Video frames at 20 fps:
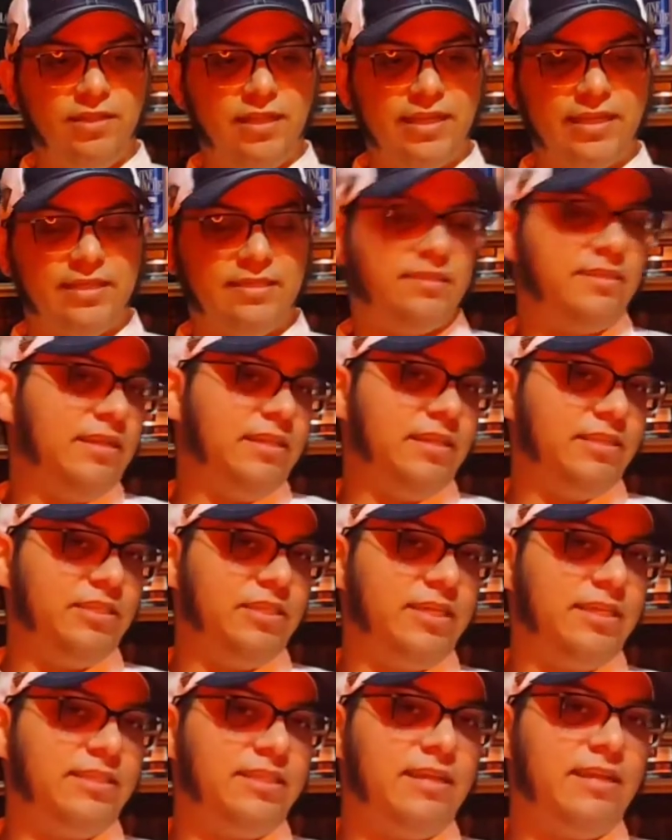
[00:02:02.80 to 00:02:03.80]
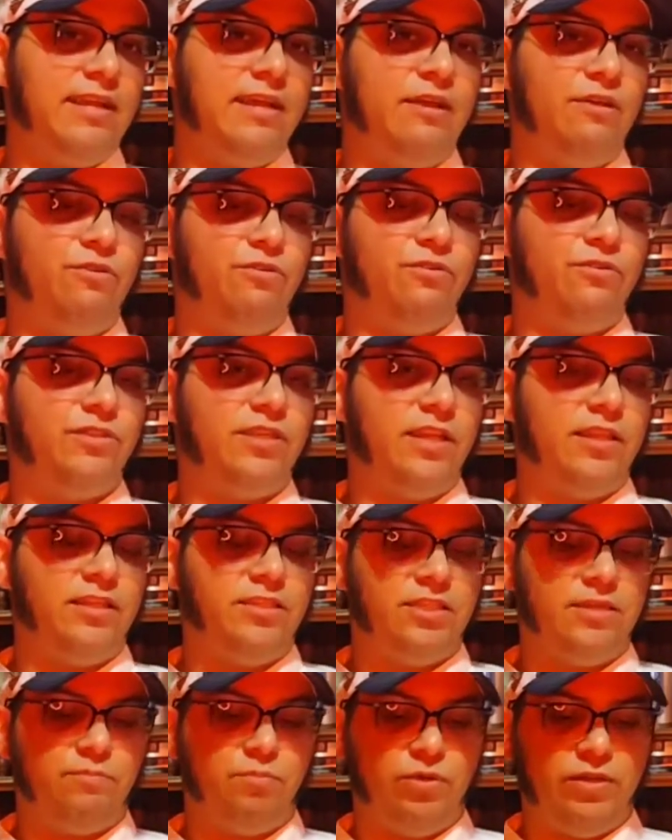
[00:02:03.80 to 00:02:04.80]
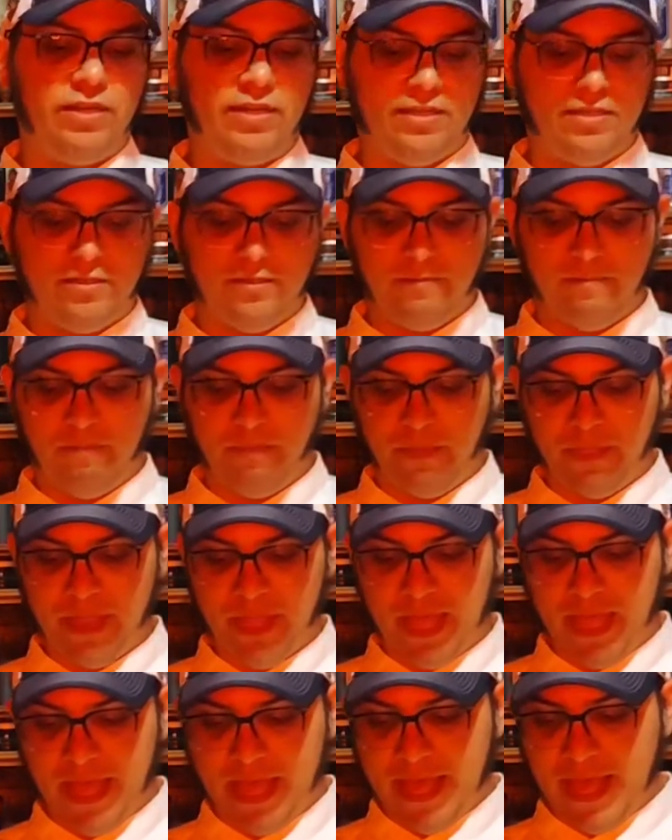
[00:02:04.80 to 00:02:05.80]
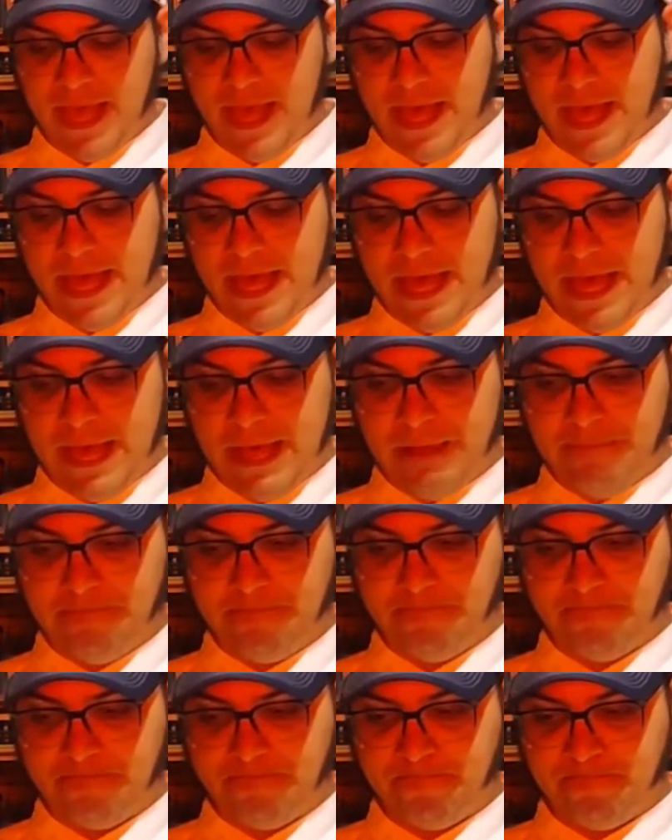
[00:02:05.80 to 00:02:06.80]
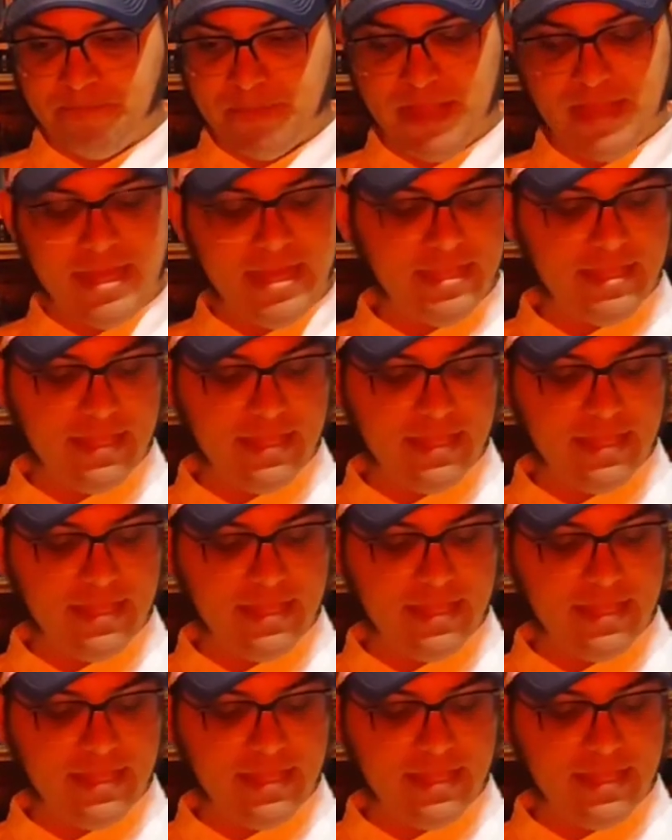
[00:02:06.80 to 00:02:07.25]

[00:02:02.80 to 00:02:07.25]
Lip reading: like a Sal de Chicatana or Sal de Chapulines. I